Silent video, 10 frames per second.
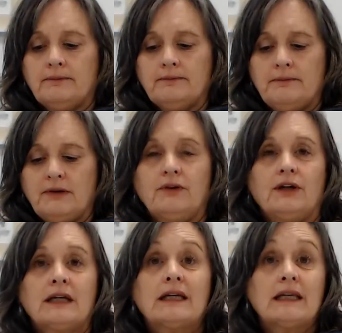be very
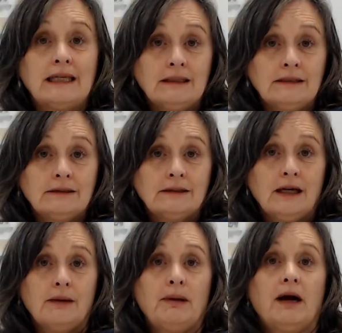clear
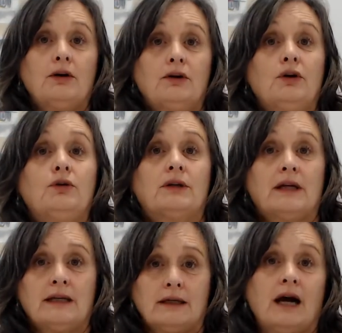about who
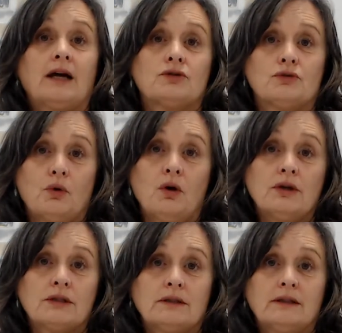can and can't do what
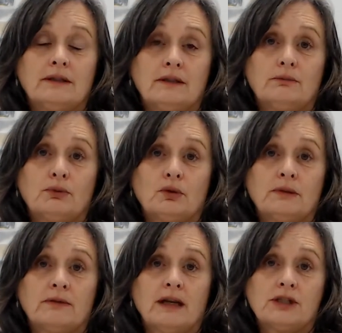in the
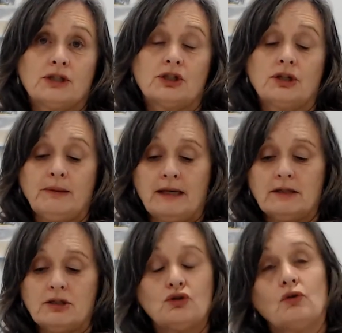employment relationship, and it
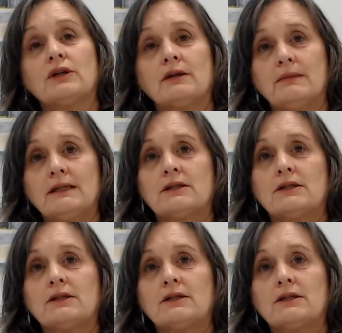documents